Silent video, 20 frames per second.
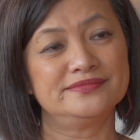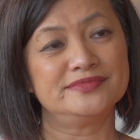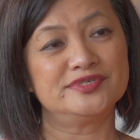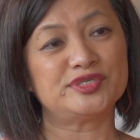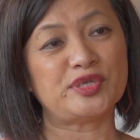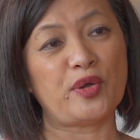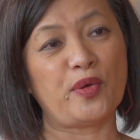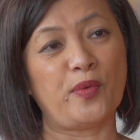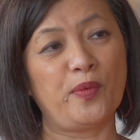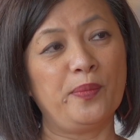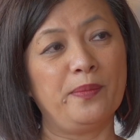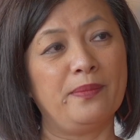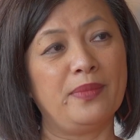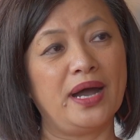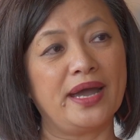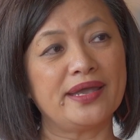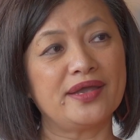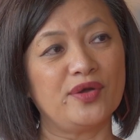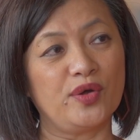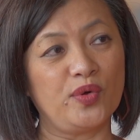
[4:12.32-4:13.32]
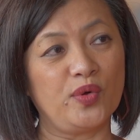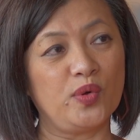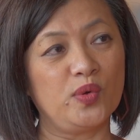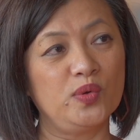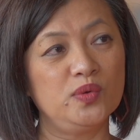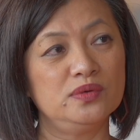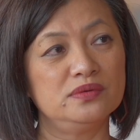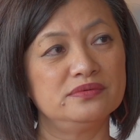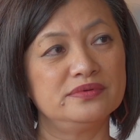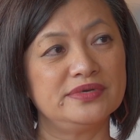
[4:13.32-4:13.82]
So my
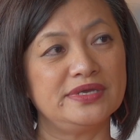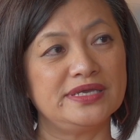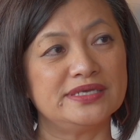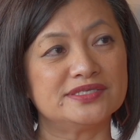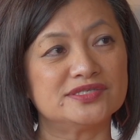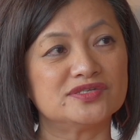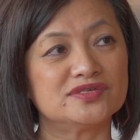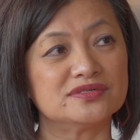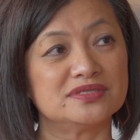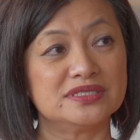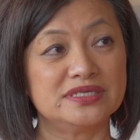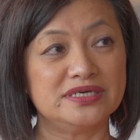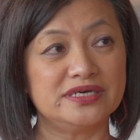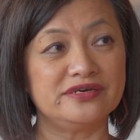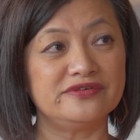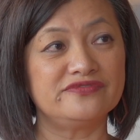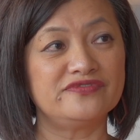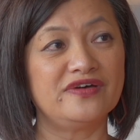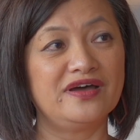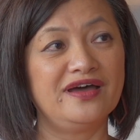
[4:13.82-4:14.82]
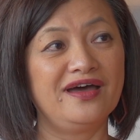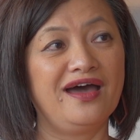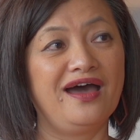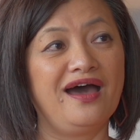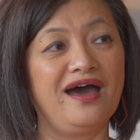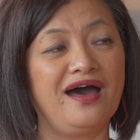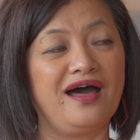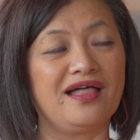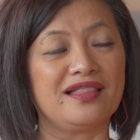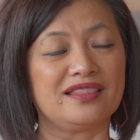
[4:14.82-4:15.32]
goal is to live
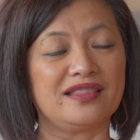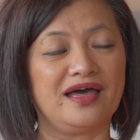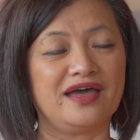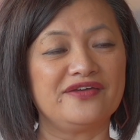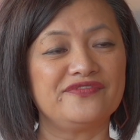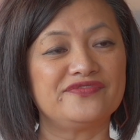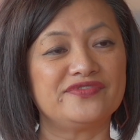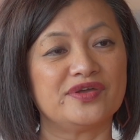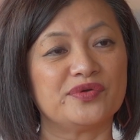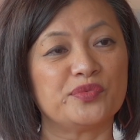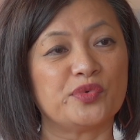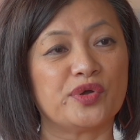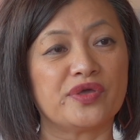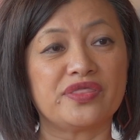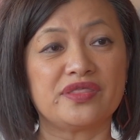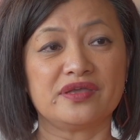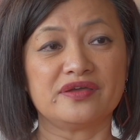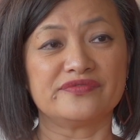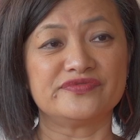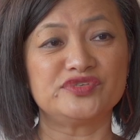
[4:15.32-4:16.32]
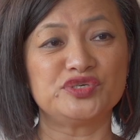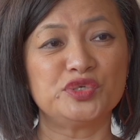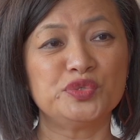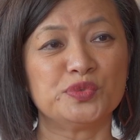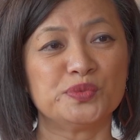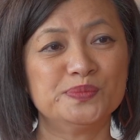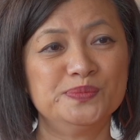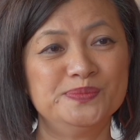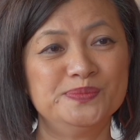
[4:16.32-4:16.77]
a life that's worthy of two.